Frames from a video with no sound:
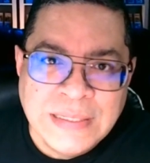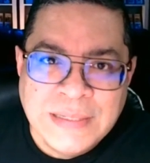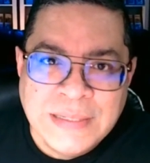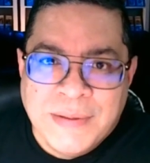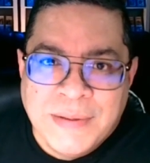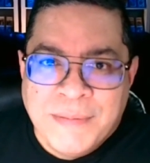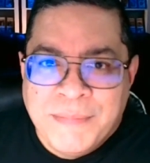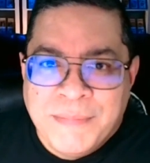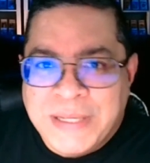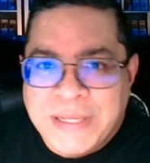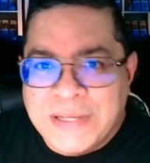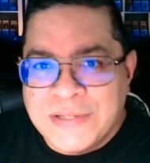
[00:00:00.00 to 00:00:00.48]

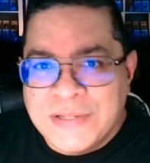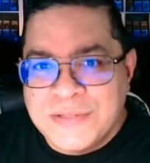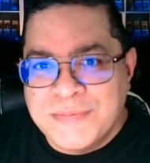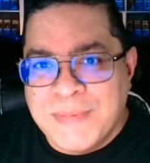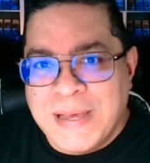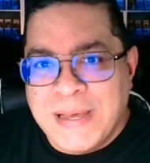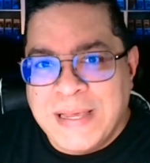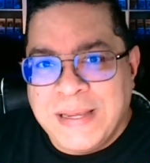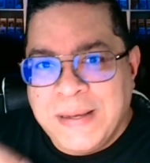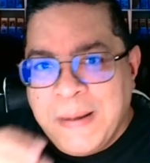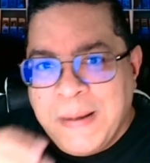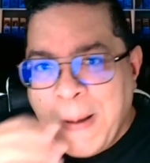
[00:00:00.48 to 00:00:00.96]
Because
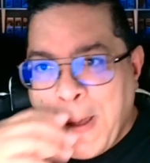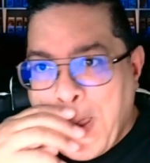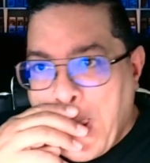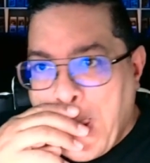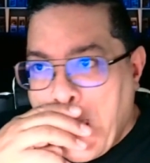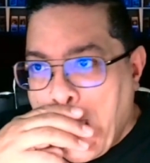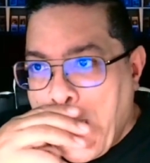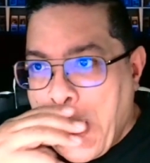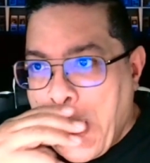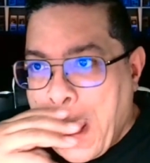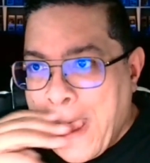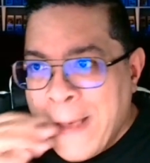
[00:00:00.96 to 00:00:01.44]
my
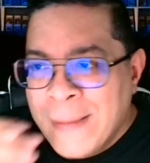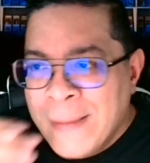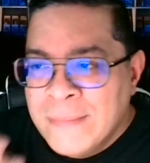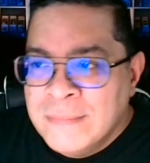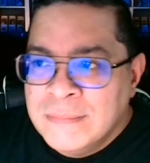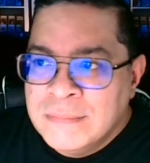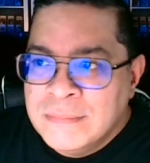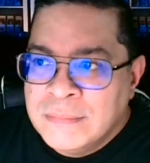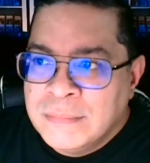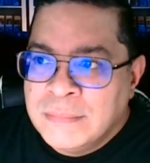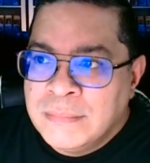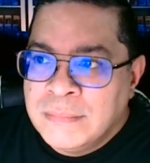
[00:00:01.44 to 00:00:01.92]

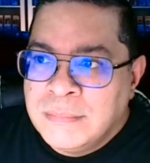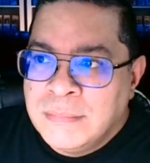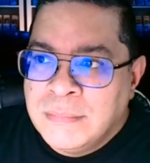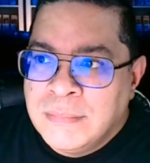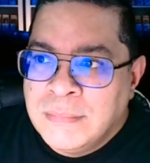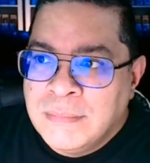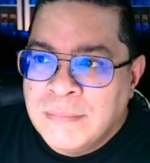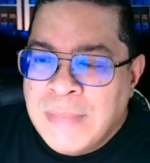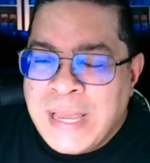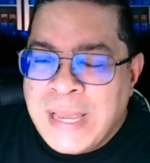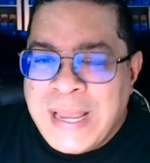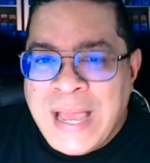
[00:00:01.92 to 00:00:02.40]

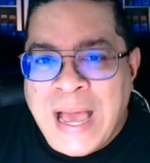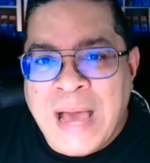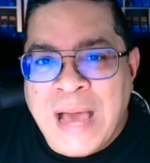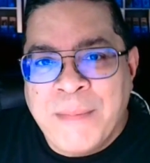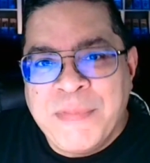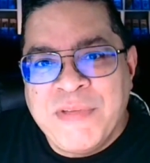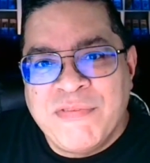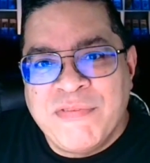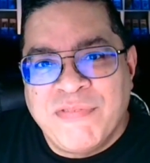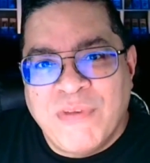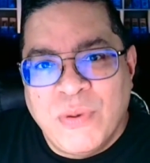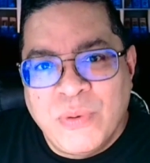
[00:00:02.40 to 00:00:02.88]

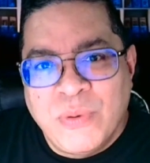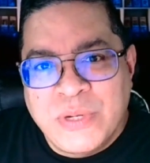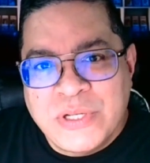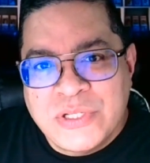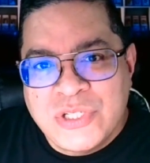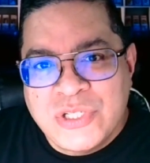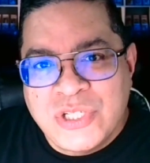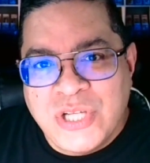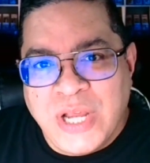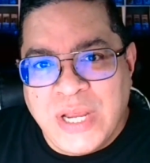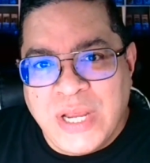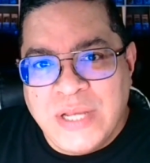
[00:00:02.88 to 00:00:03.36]
hobby
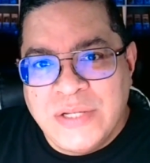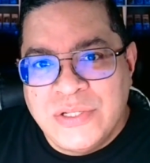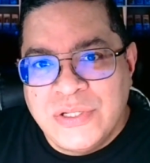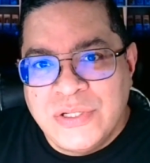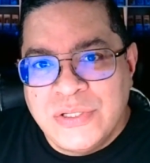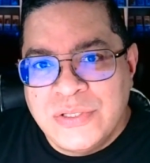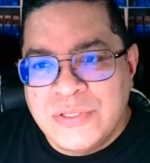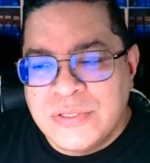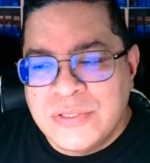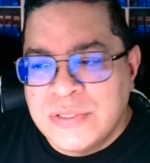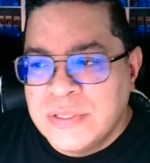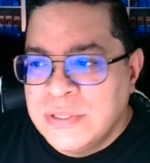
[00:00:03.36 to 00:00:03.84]
focus
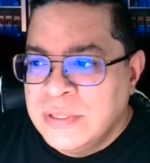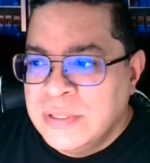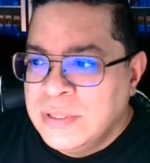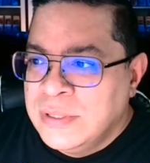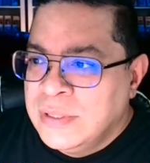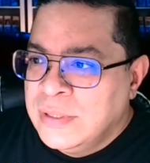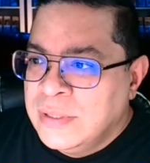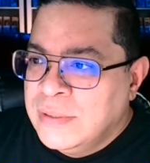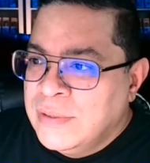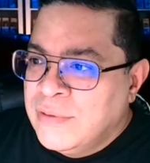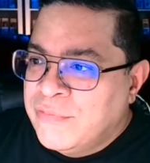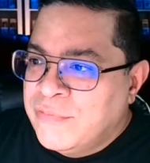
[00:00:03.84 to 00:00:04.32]
changes
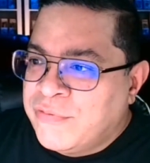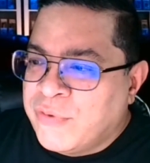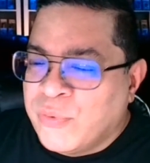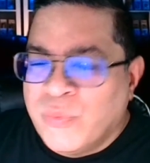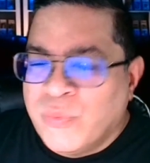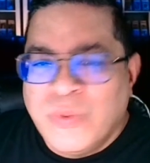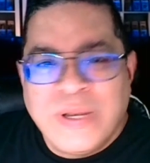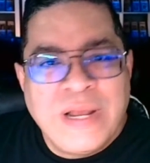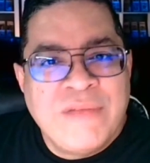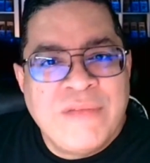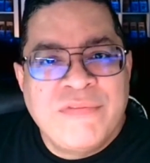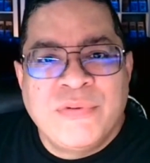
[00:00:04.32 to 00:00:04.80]
for
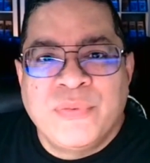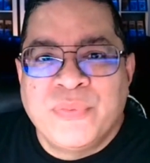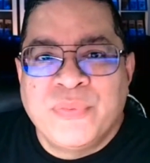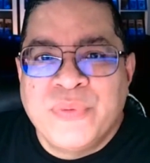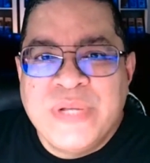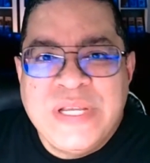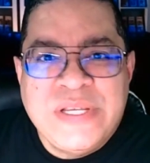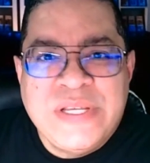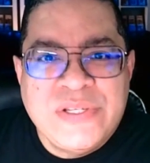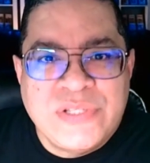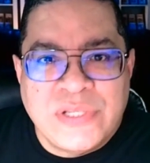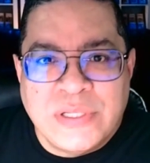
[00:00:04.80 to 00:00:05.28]
whatever
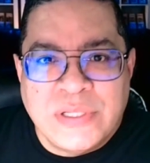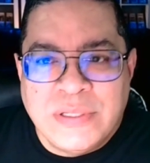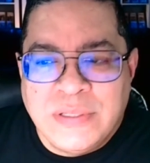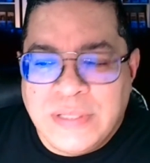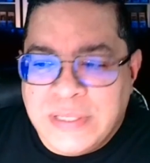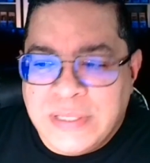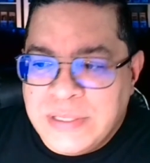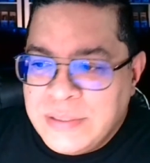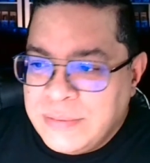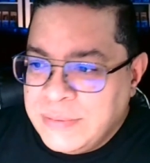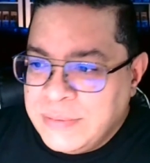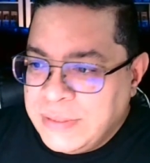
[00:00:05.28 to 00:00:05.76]
reason.
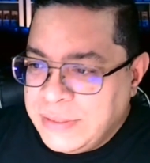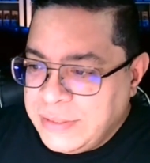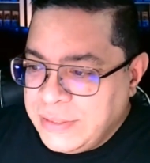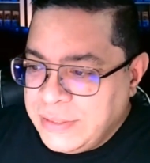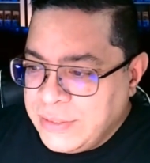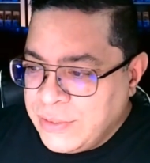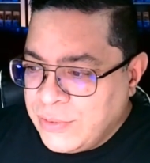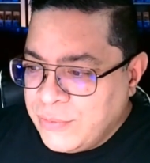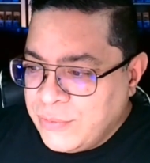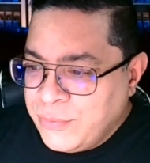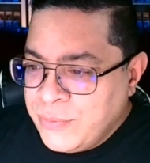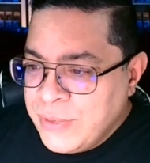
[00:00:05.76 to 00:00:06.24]

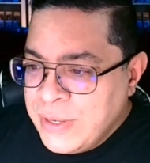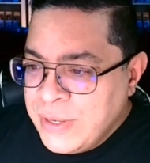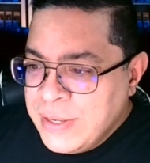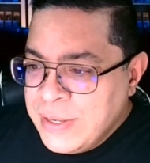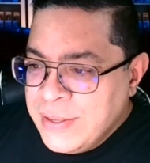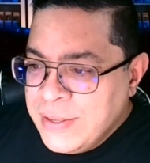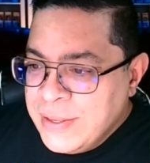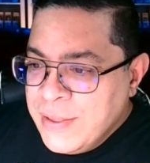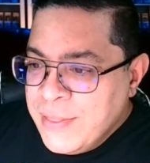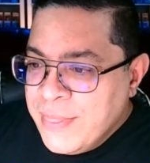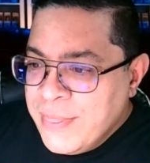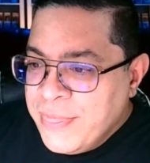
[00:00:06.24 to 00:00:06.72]

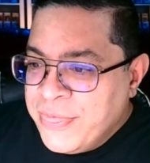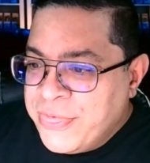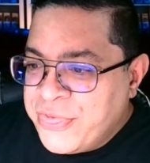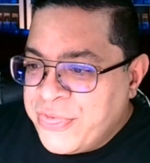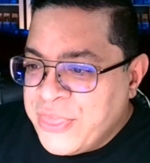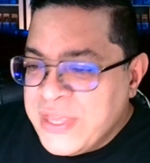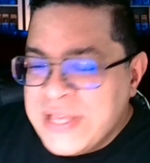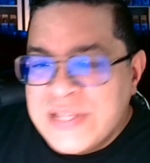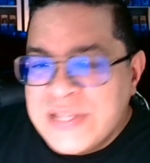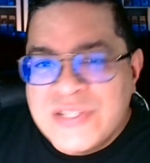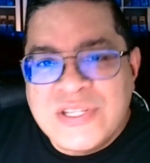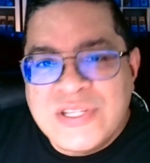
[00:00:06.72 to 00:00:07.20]

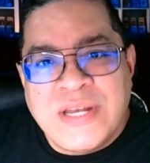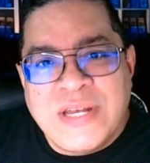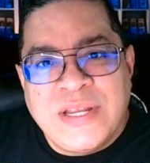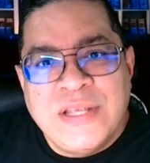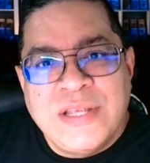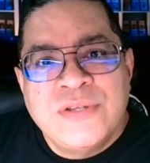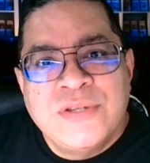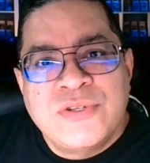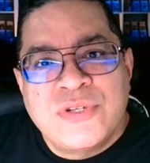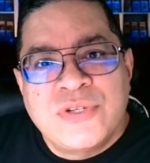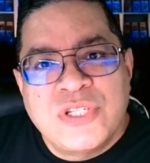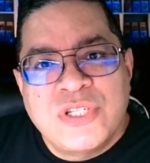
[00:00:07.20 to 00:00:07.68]
Things that
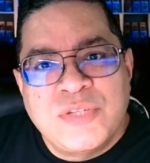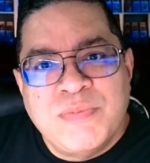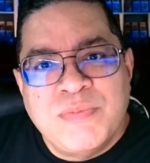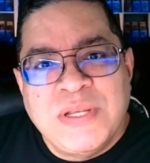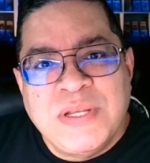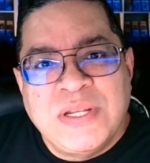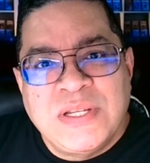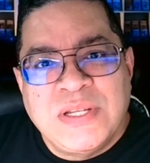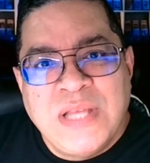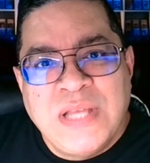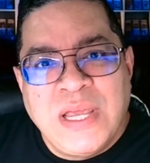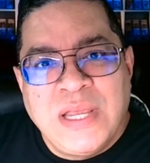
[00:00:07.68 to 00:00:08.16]
interest
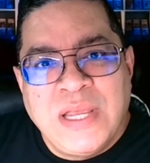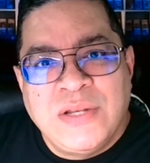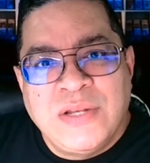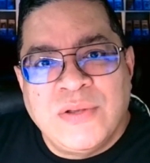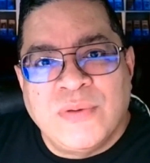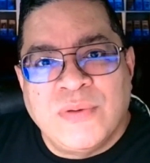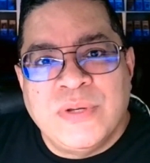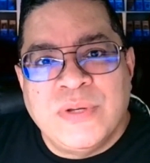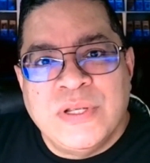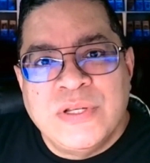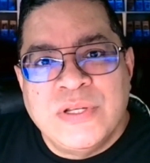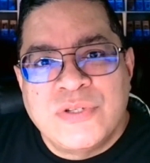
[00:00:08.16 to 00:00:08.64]
me today
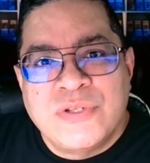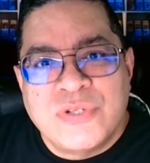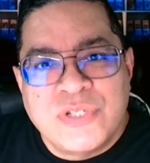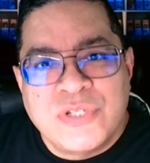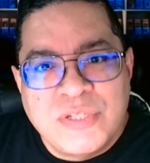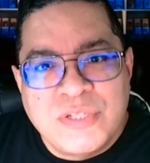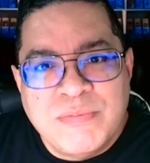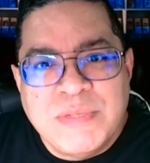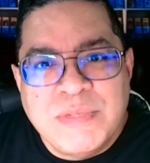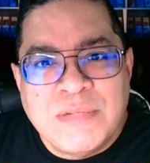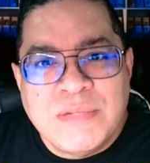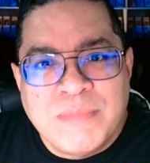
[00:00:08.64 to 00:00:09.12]
don't
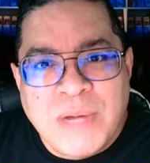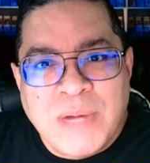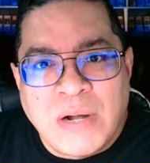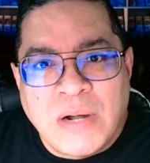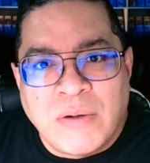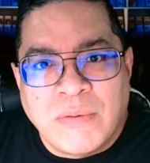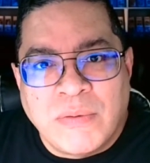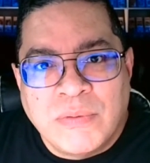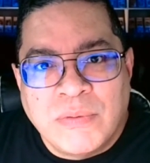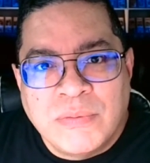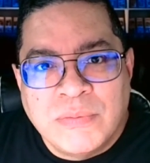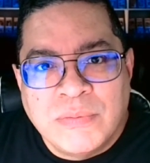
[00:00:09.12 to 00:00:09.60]
interest me tomorrow.